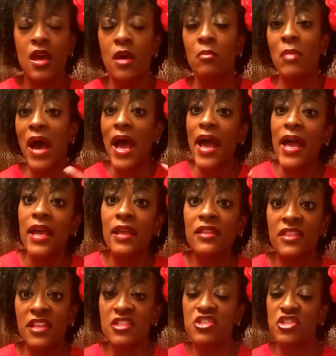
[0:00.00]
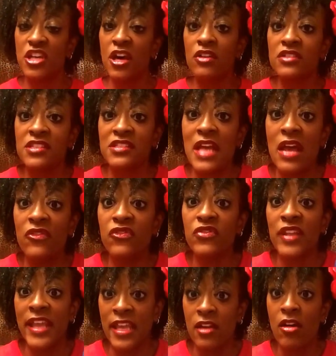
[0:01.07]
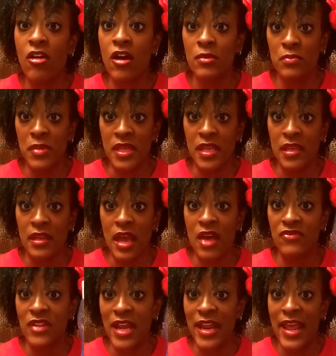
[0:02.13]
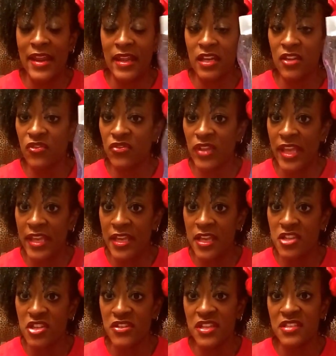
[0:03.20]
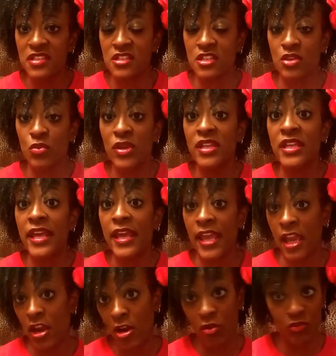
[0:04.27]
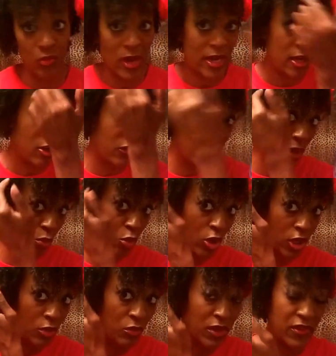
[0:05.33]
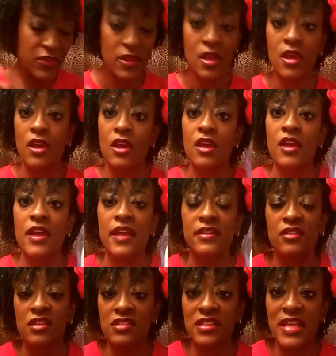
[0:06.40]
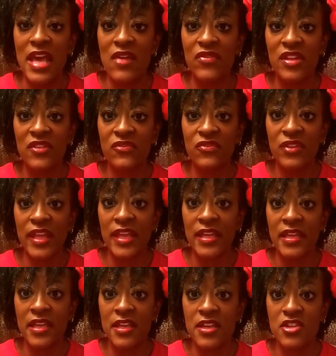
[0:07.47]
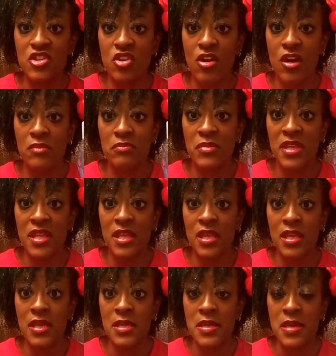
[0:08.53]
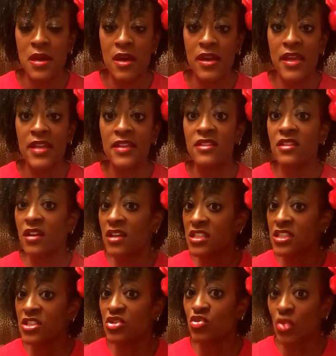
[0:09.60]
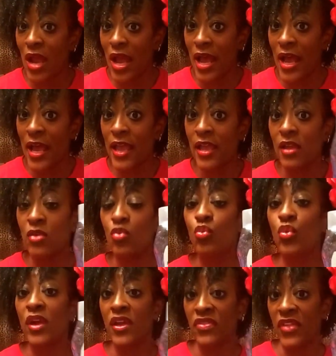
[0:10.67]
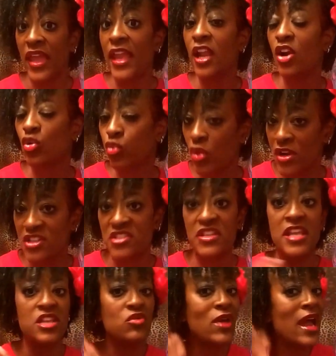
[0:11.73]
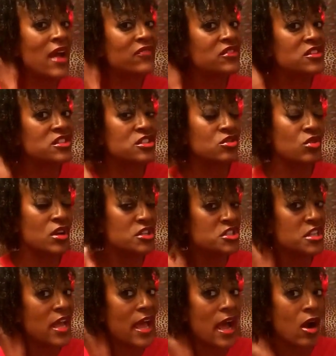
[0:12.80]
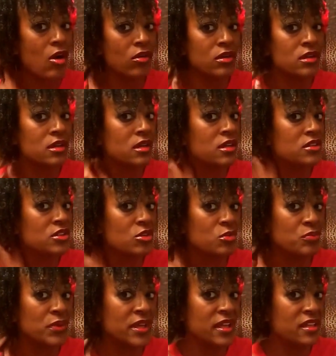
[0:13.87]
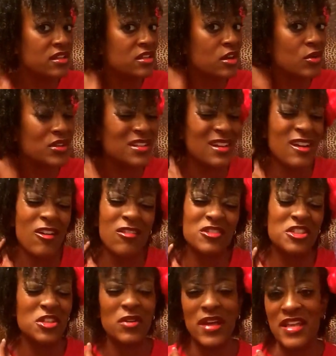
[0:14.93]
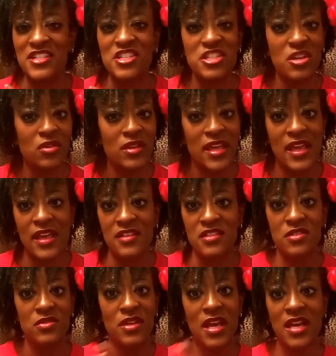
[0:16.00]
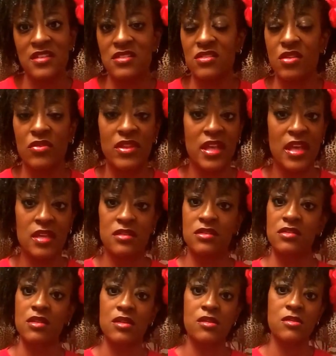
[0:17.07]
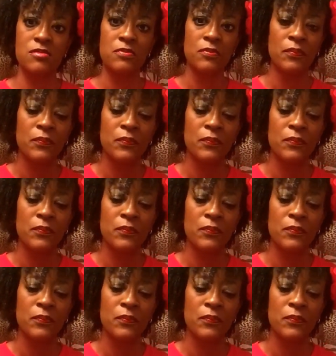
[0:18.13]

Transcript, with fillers: My This gel does not flake on me. I have not had any flakage, and this is three-day hair right here that I'm working with. Doesn't have any flakage on me. It does dry with a crunch that you have to scrunch out a little bit. You know, all gel has gel cast. You guys know that, so...